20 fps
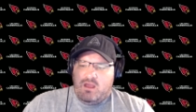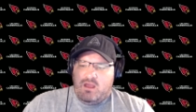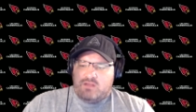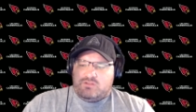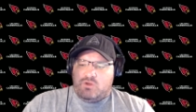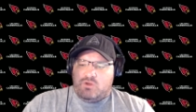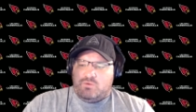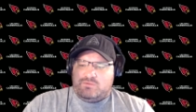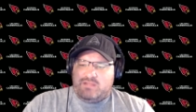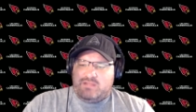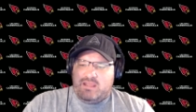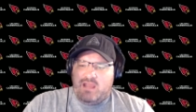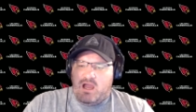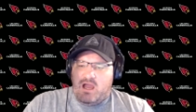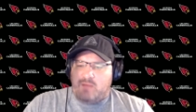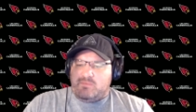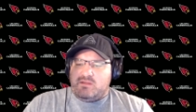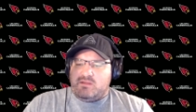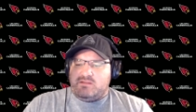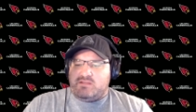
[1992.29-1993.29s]
So
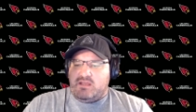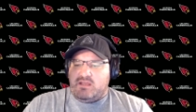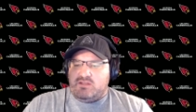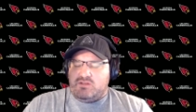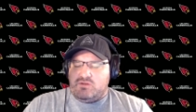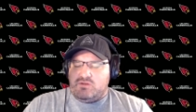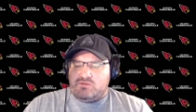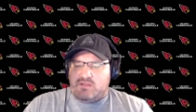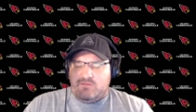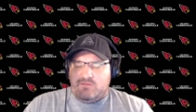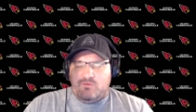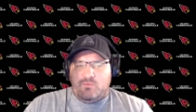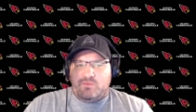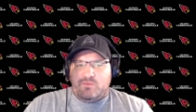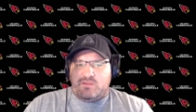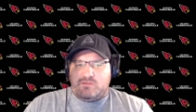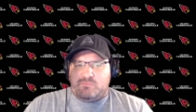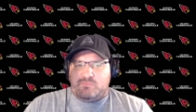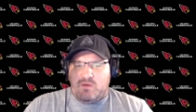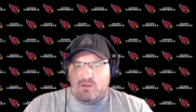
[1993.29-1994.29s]
D-Hop continues, even with
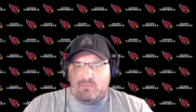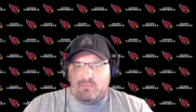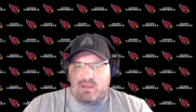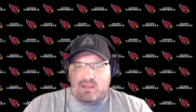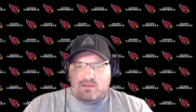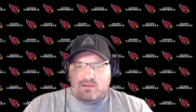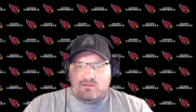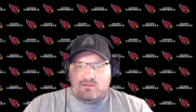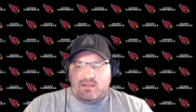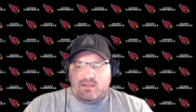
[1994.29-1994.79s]
his bum ankle,